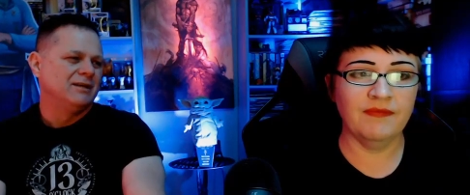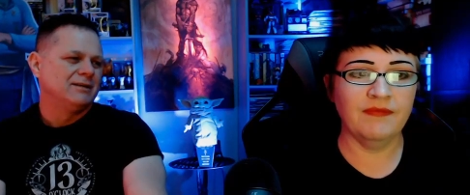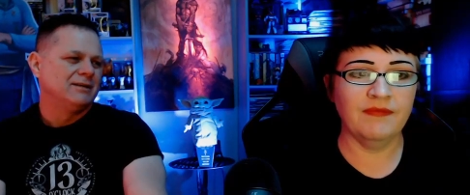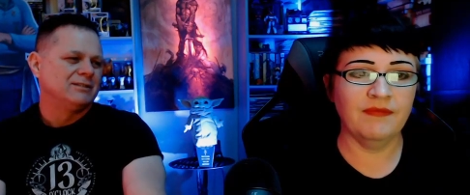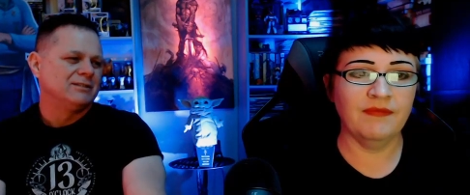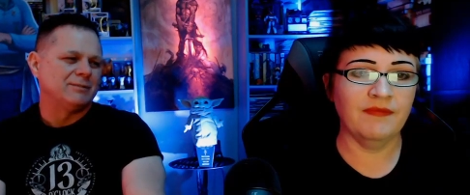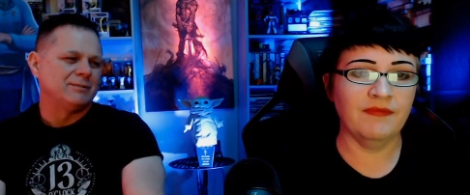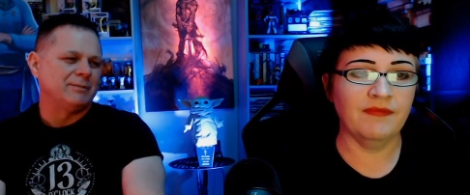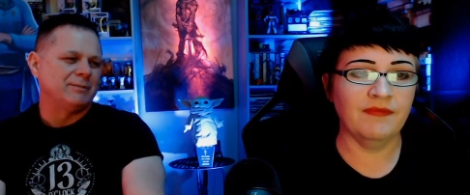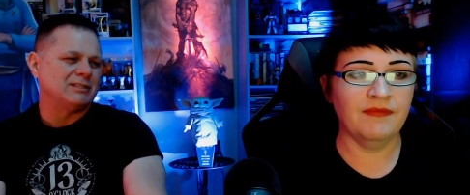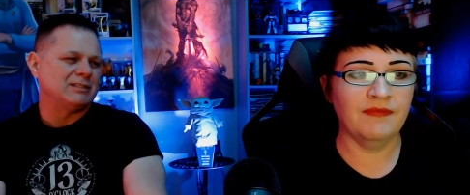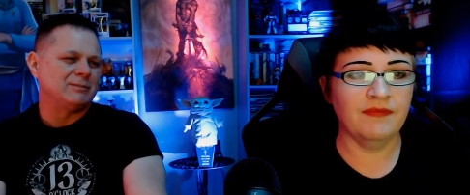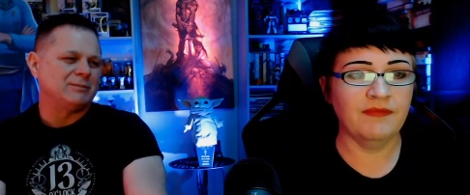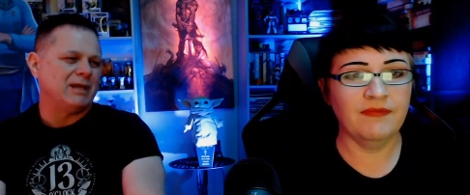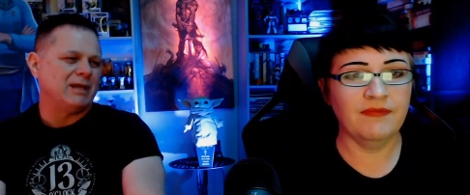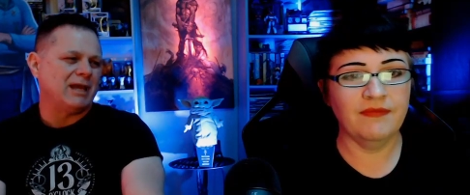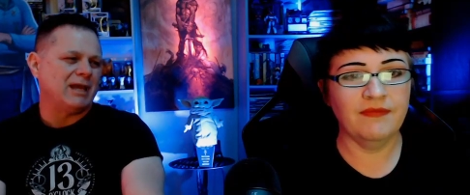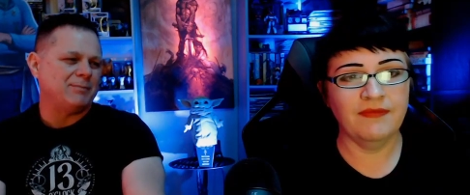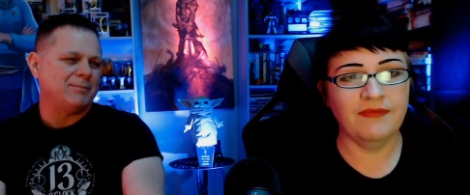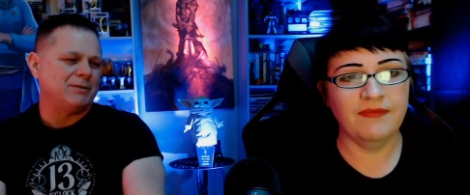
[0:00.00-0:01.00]
Speaker 1: Something has to be
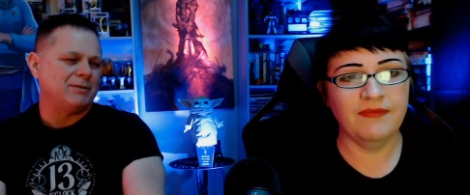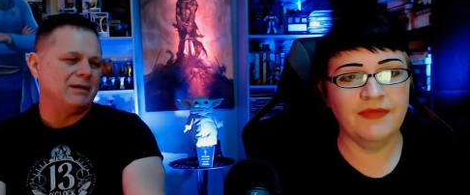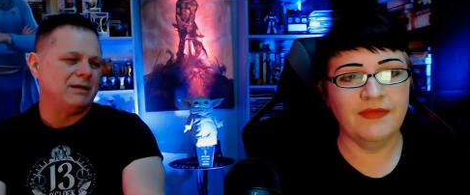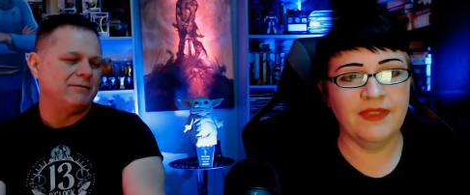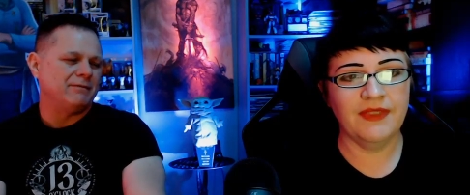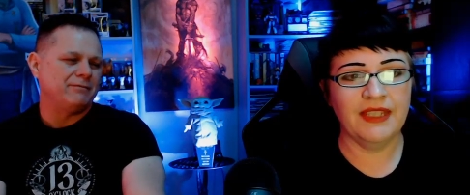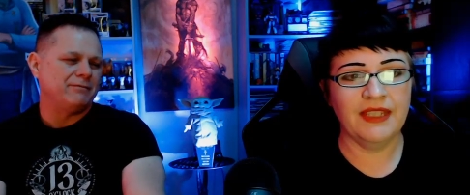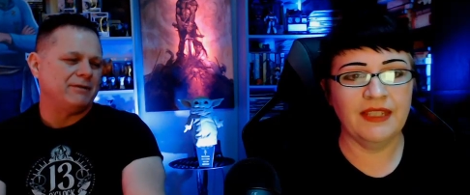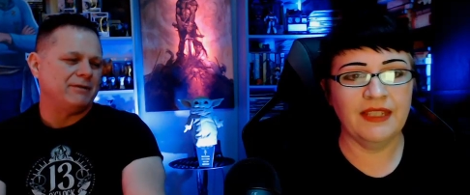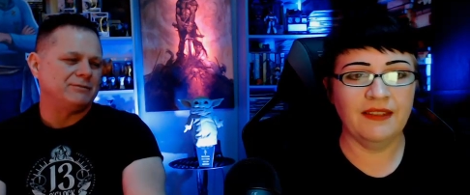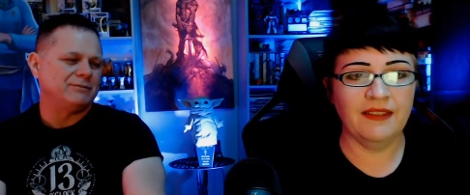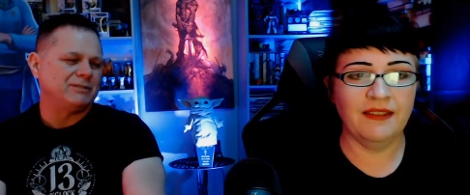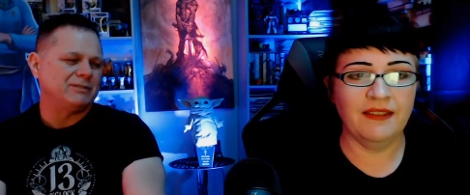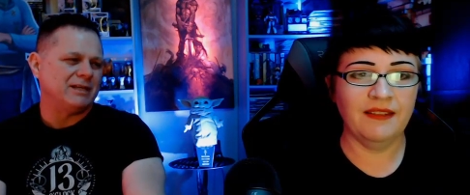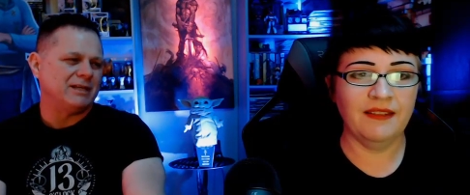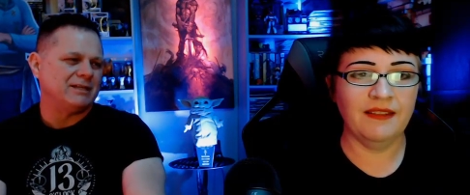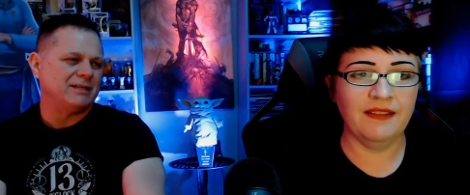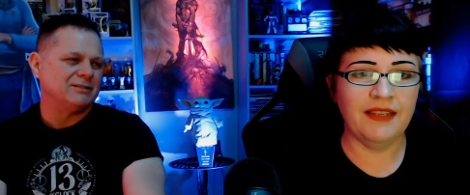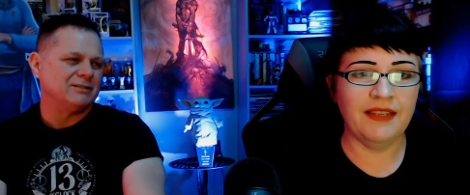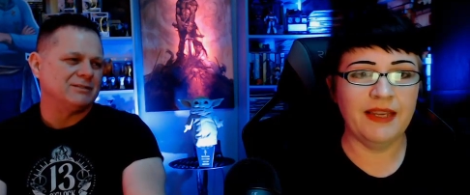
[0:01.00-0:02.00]
happening every five
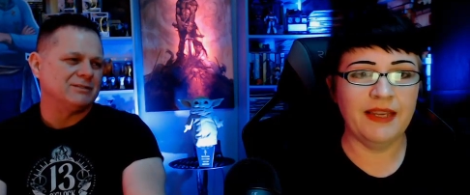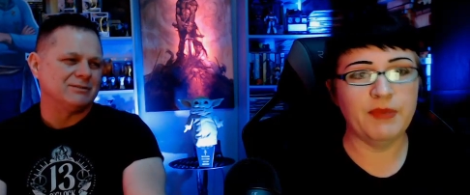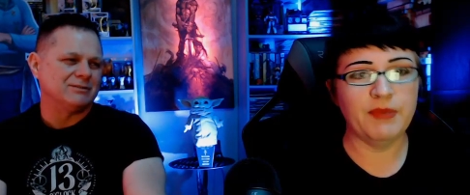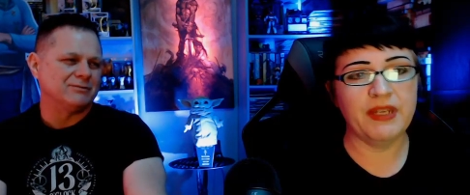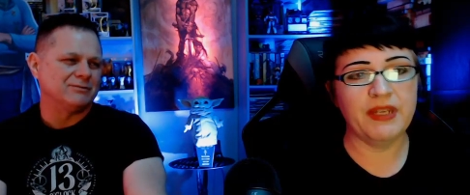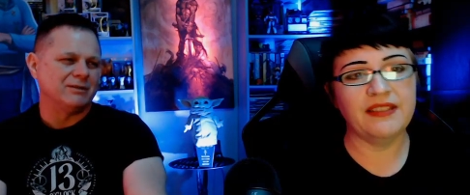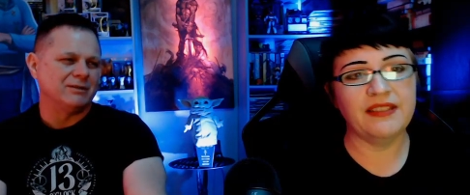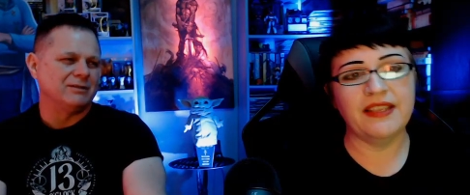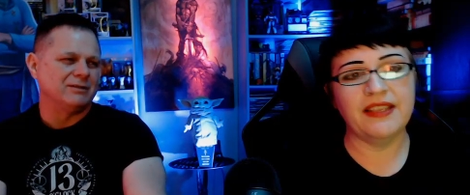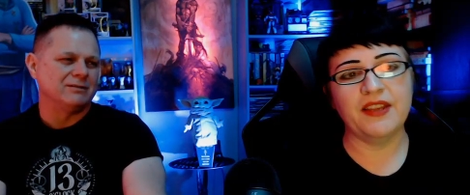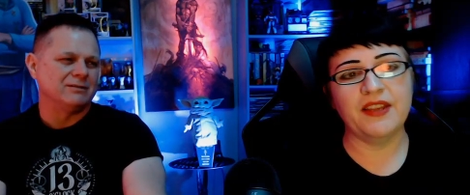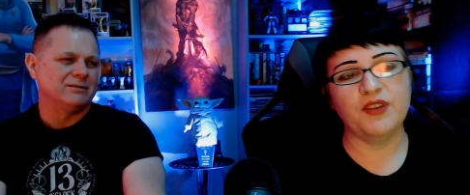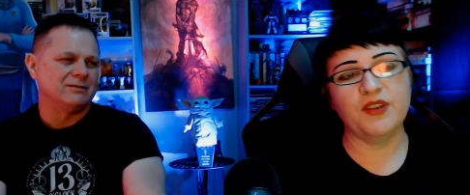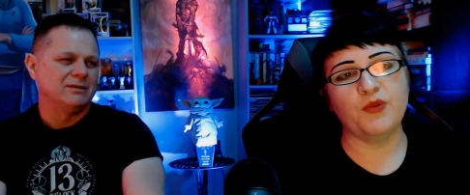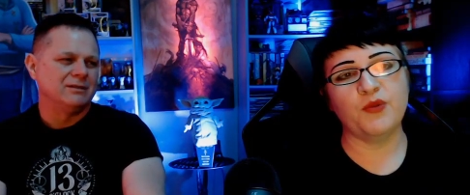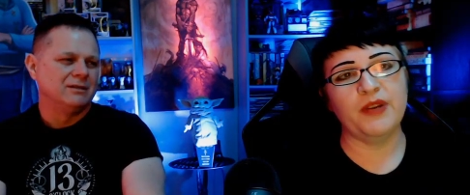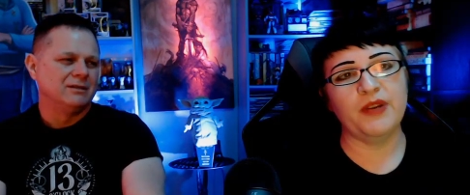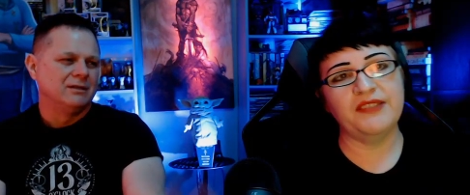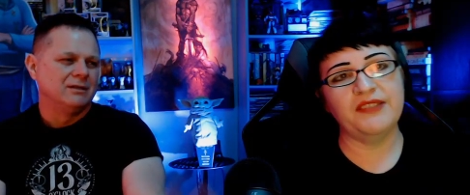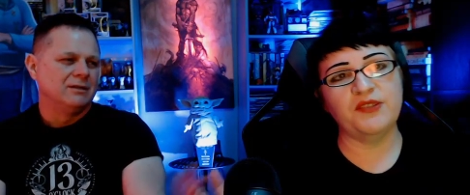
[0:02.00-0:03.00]
seconds. Yeah, because they little, can
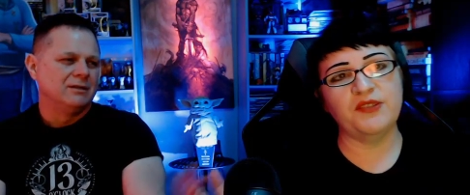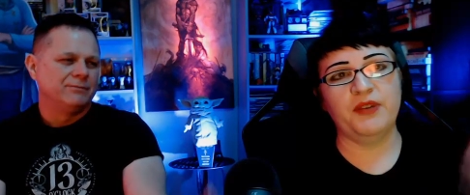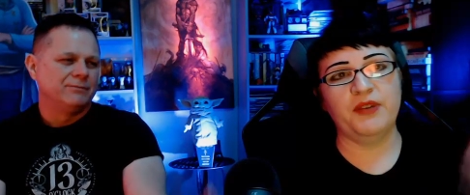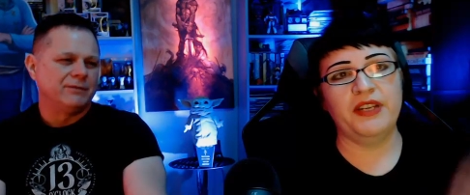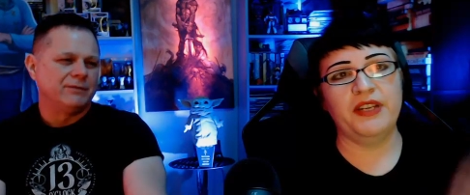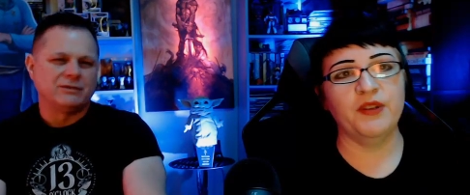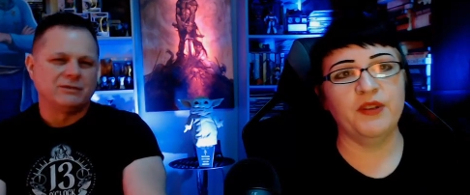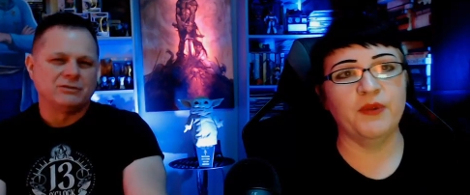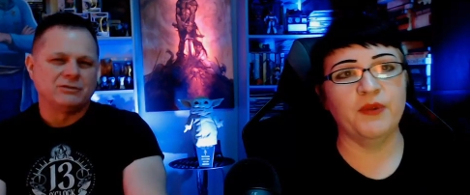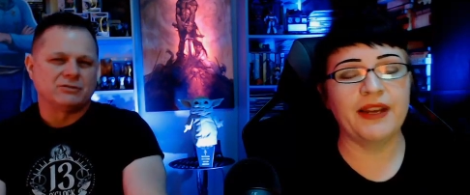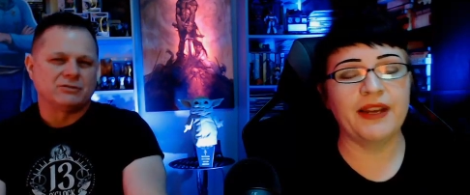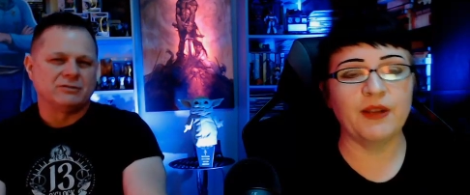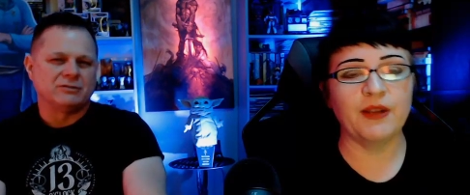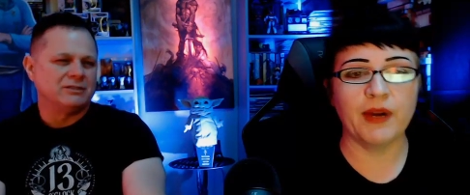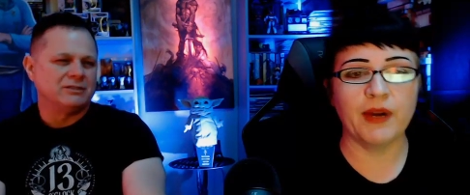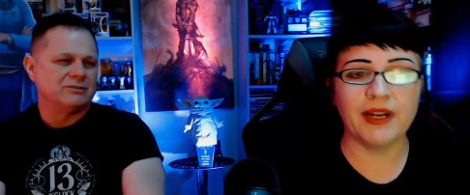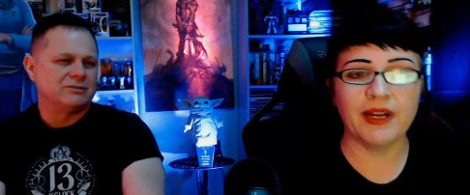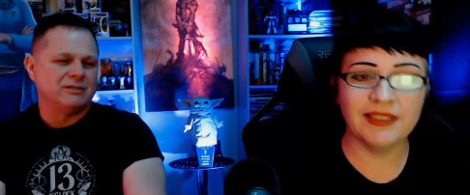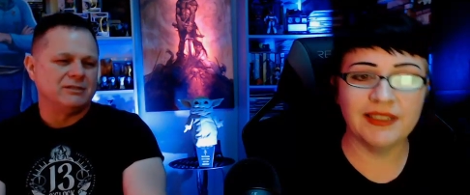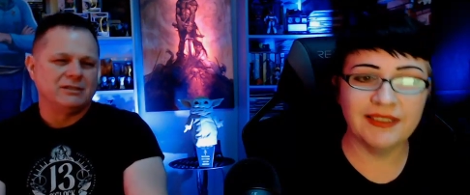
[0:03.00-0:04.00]
green screen you
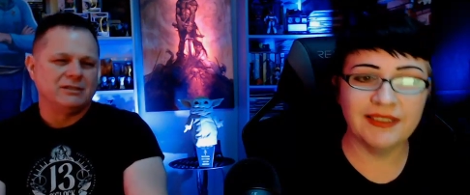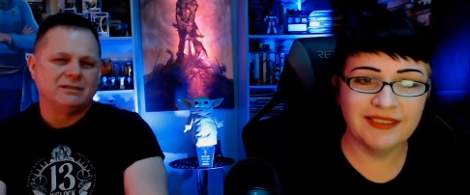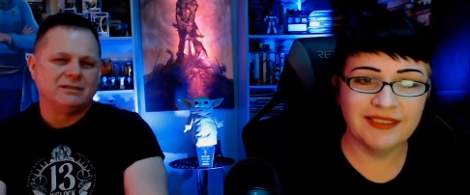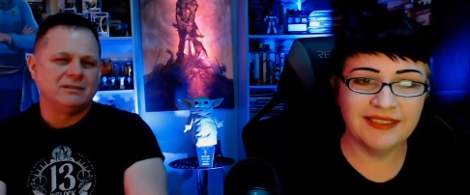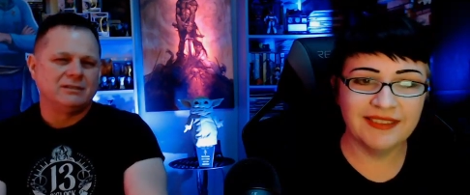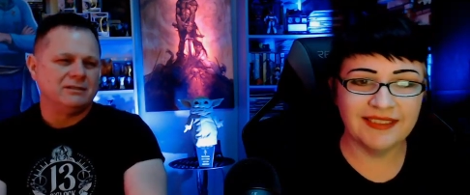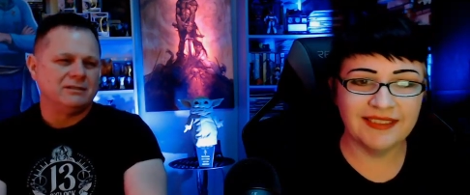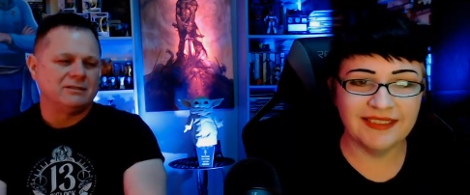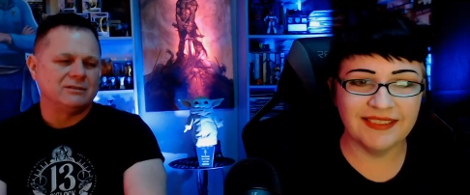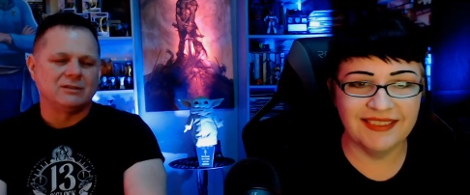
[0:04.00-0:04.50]
anywhere. Screen it, you,